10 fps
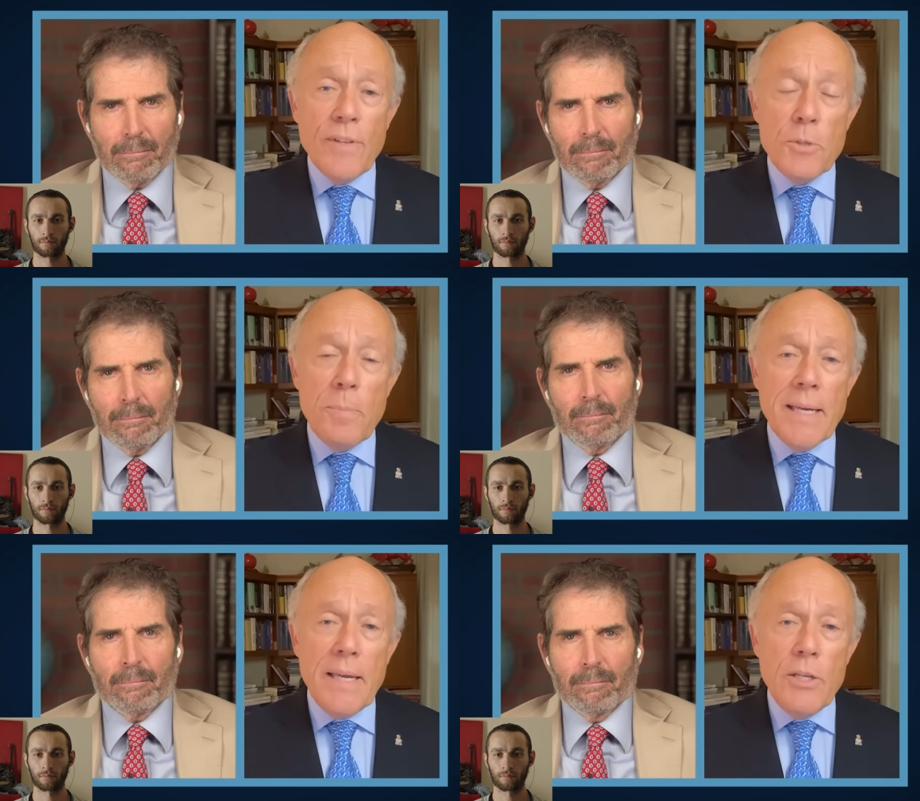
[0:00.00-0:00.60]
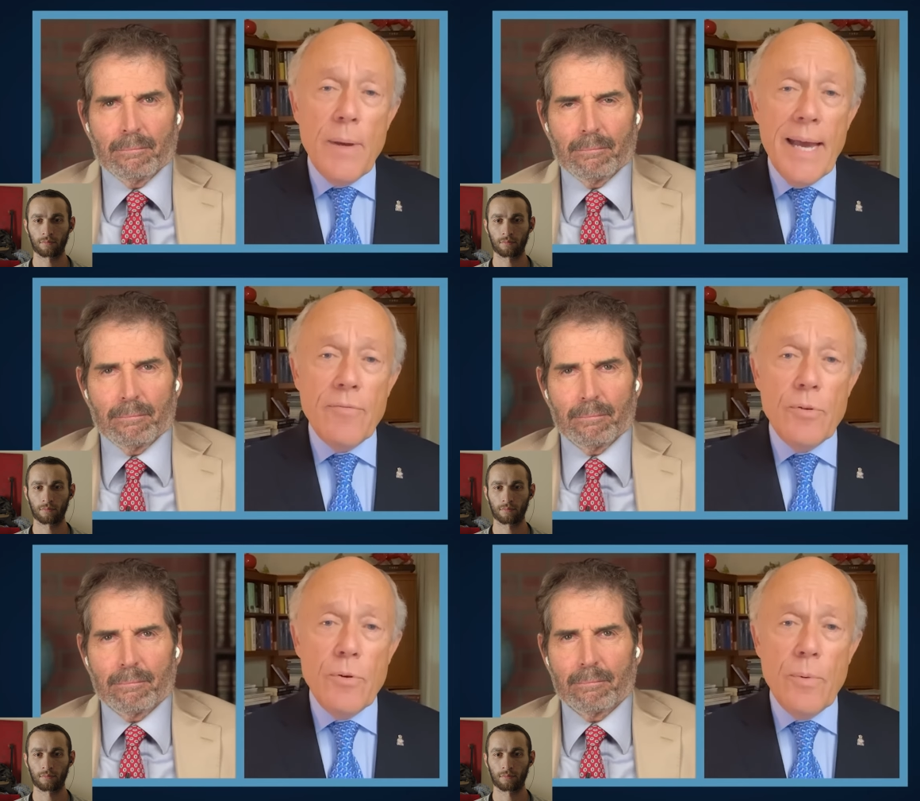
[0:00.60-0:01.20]
Speaker 1: speaking, you
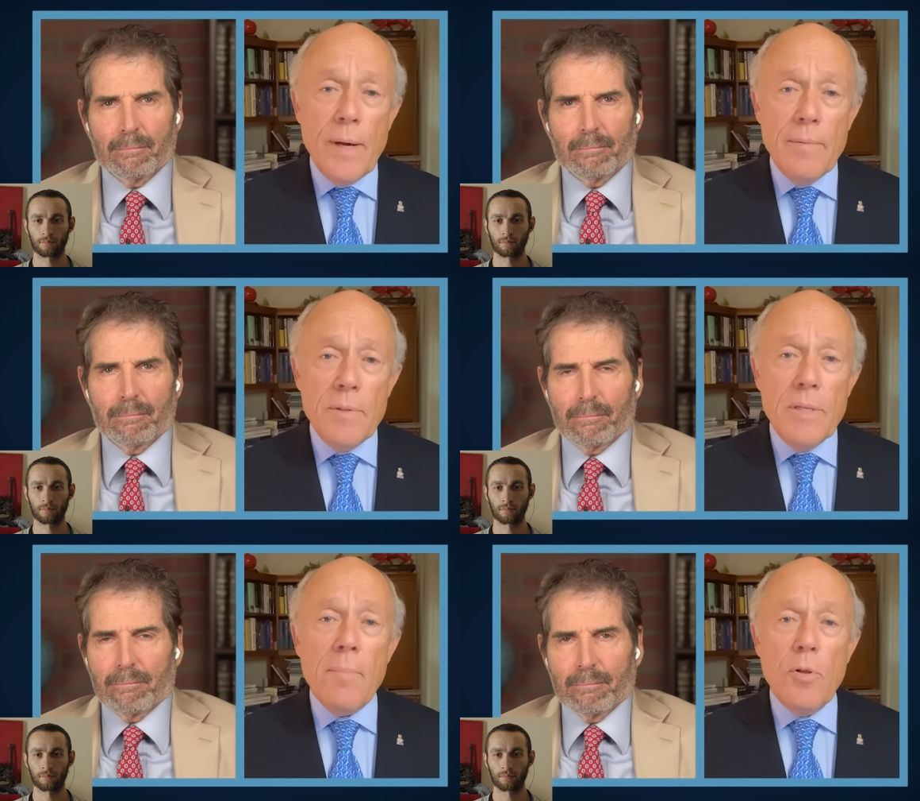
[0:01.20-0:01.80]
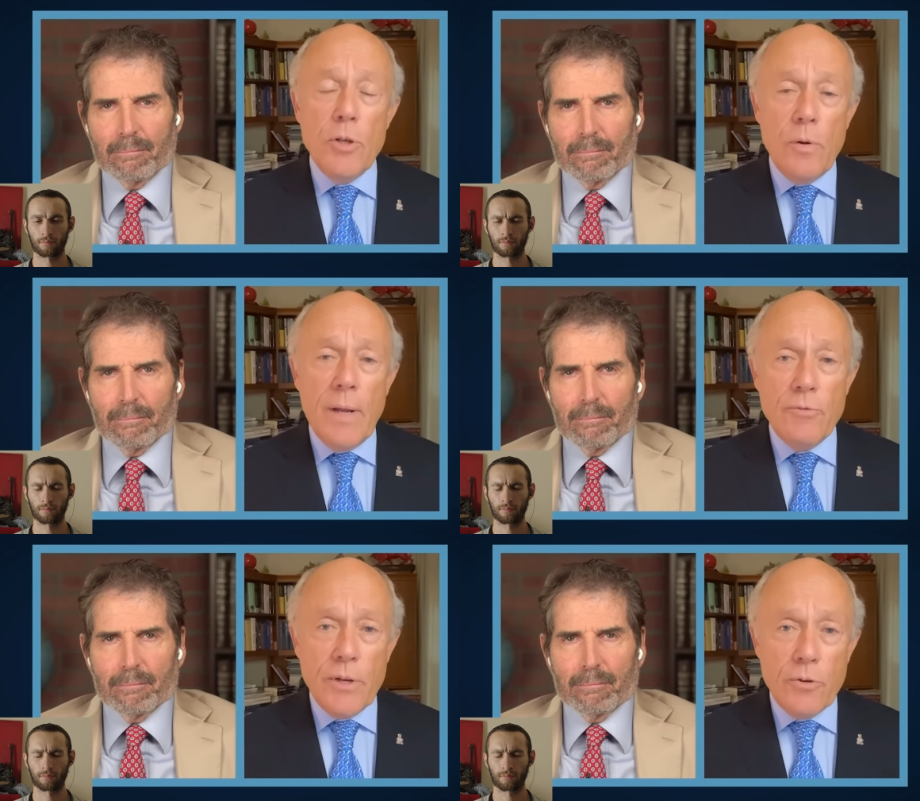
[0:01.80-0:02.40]
have to uh, double your
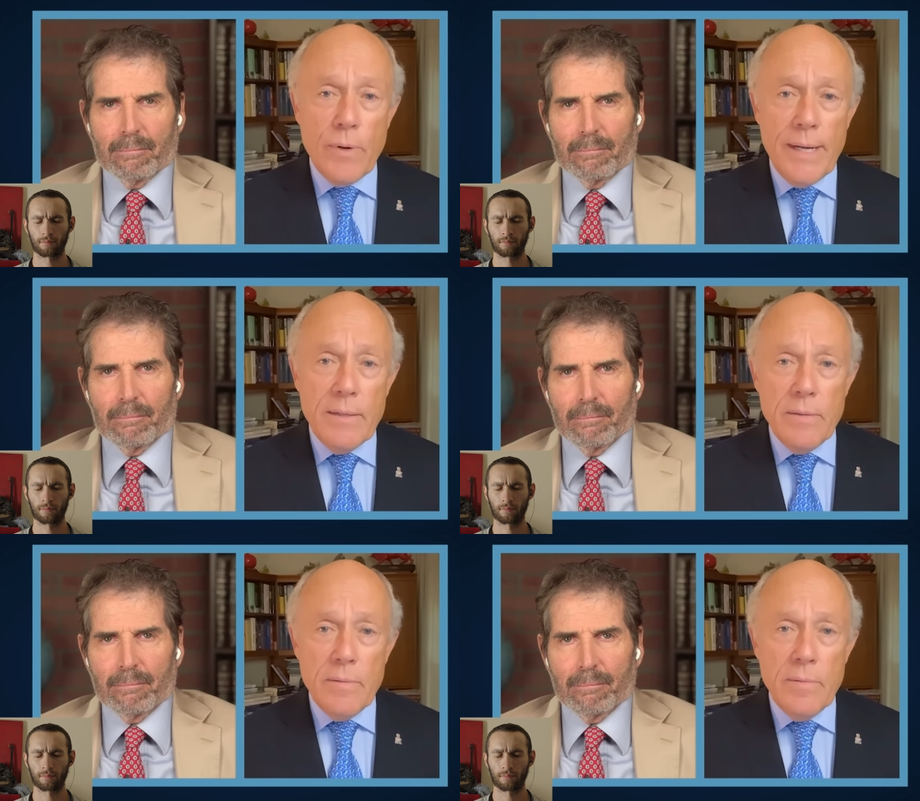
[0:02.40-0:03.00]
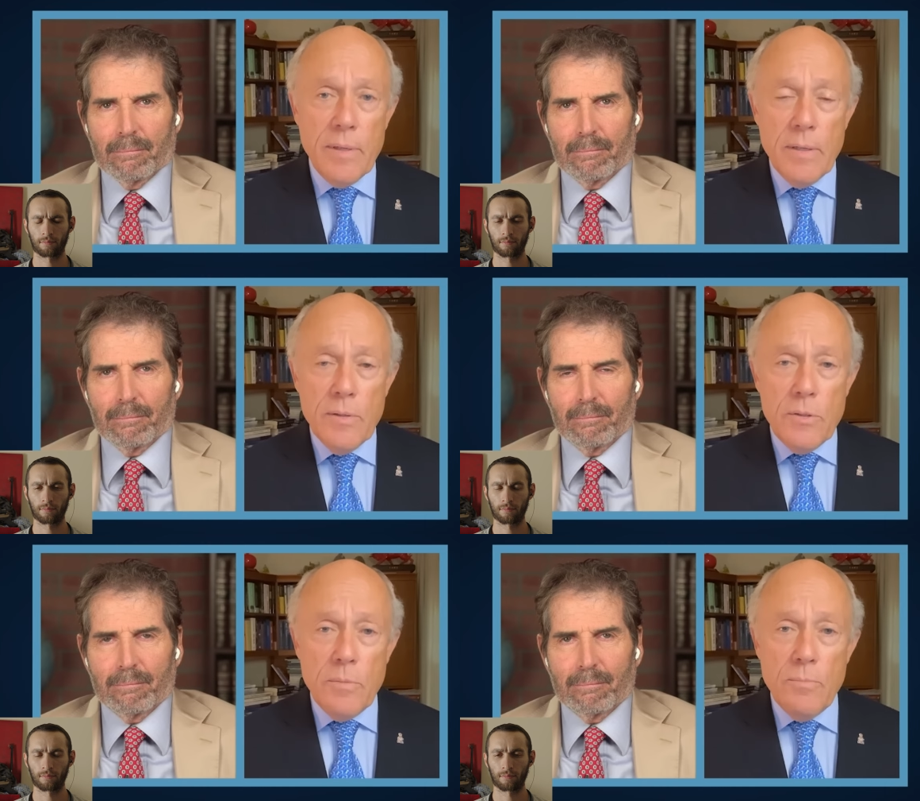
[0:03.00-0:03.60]
electric grid
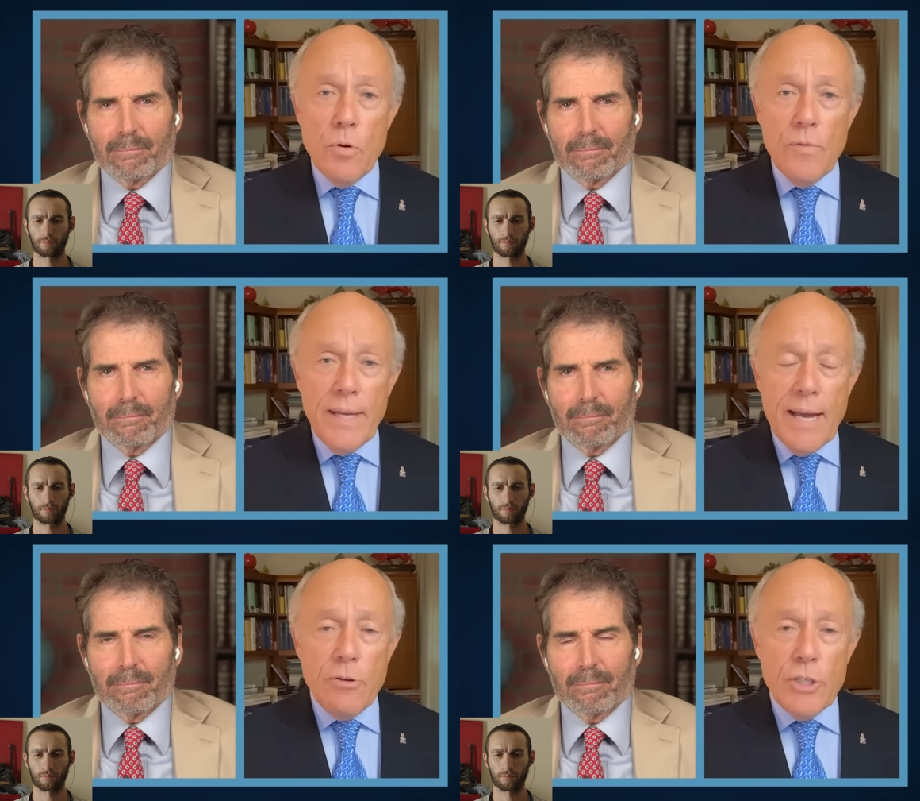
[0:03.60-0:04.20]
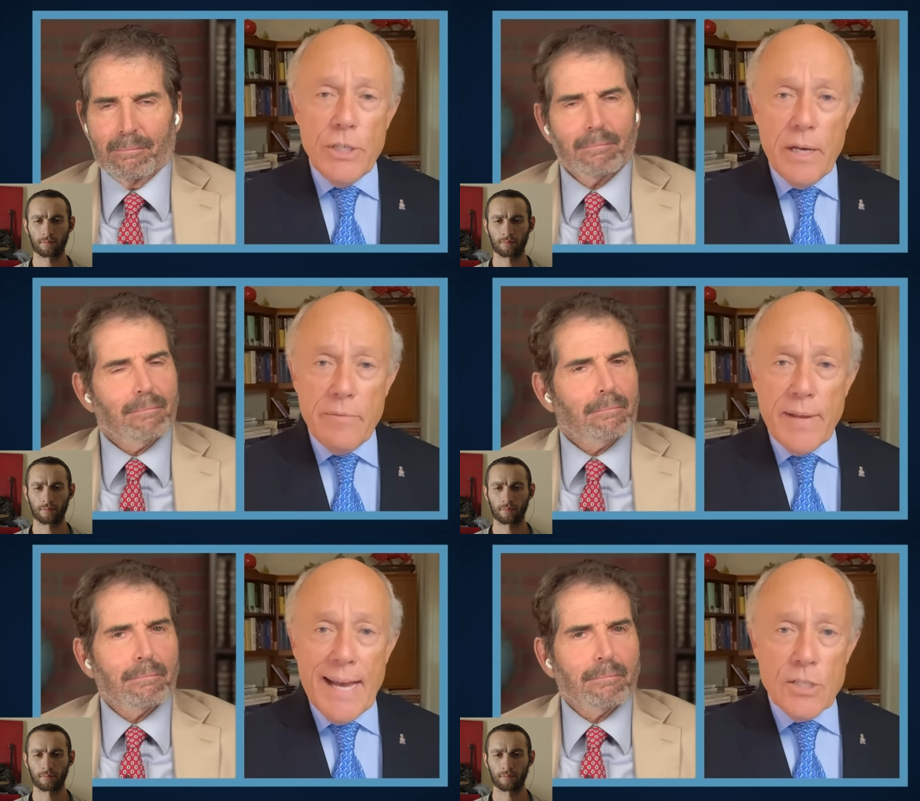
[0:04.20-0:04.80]
to move the energy out
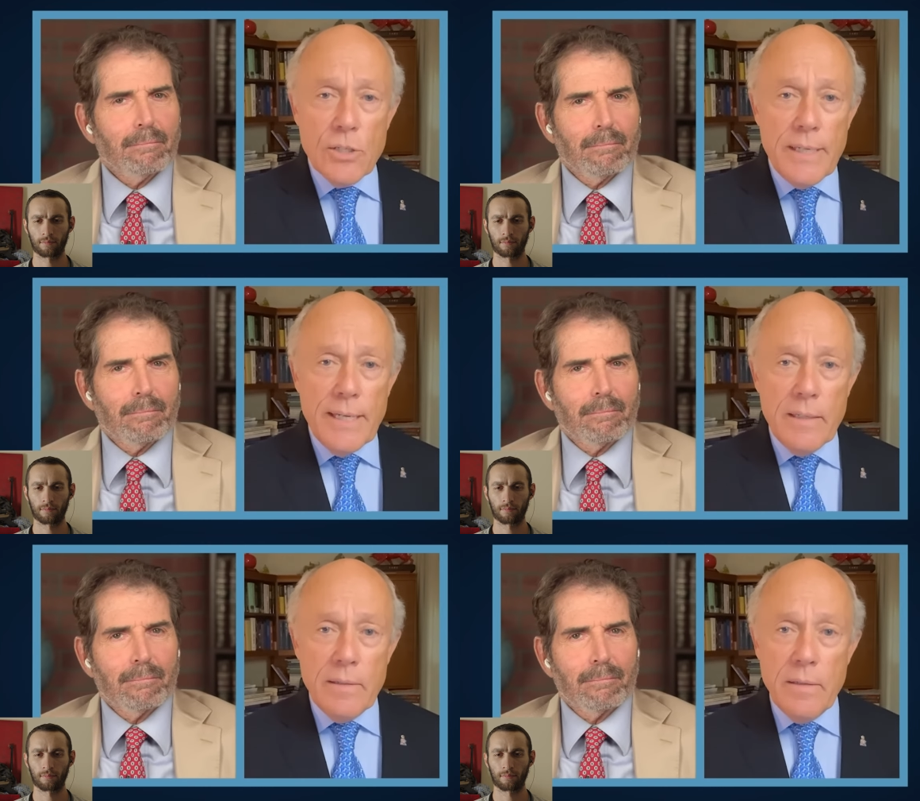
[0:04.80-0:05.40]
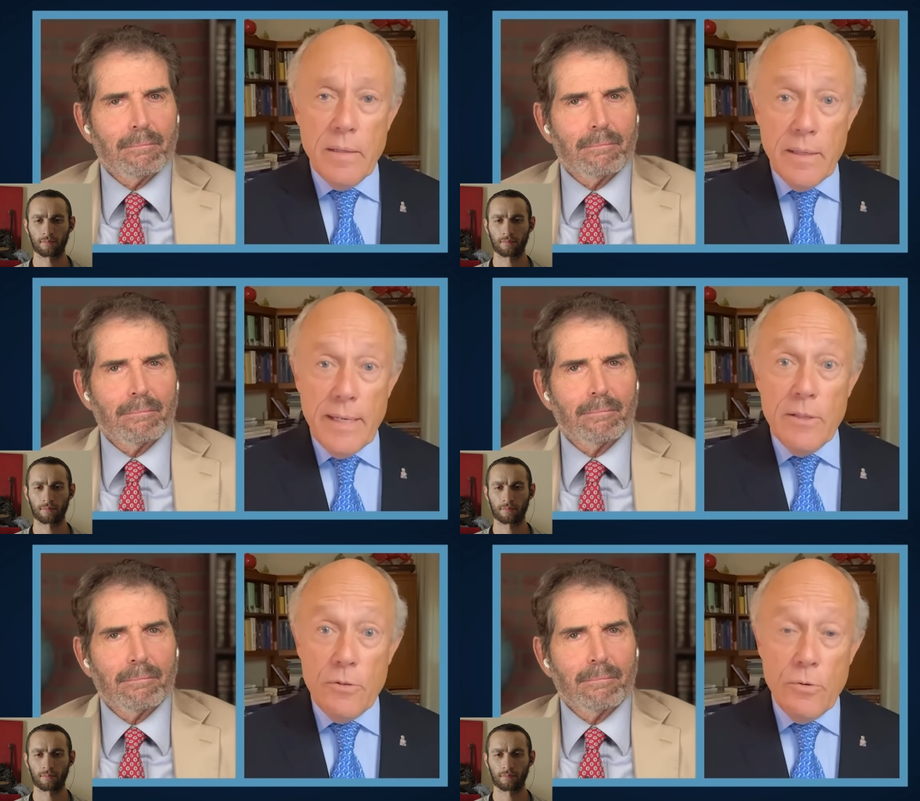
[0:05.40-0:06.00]
of gasoline
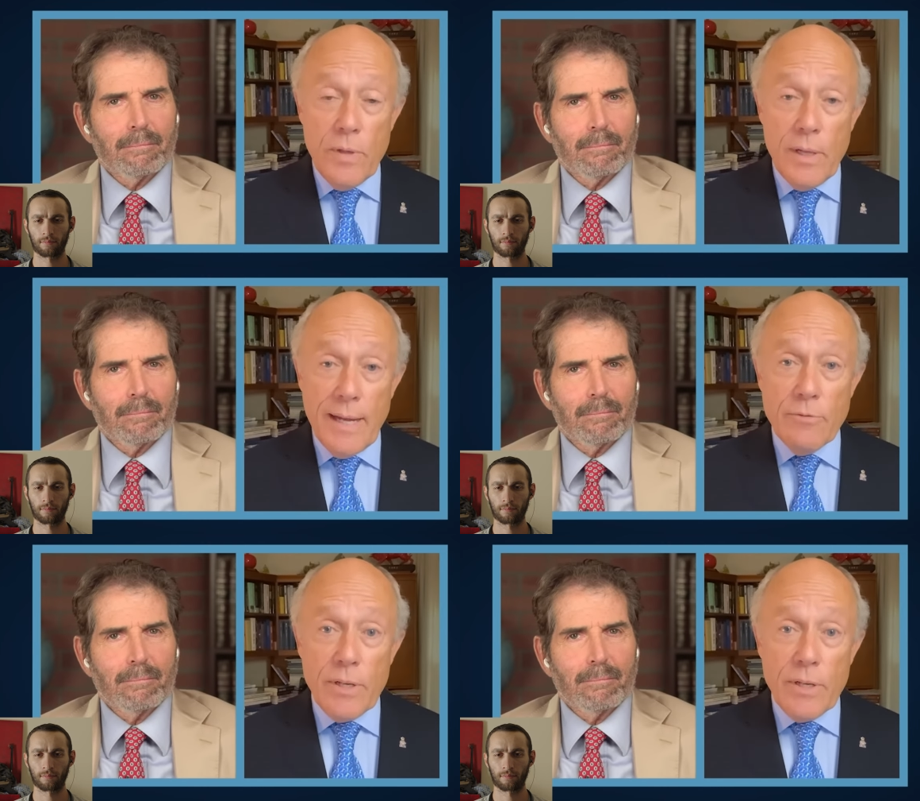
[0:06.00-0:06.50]
into the electric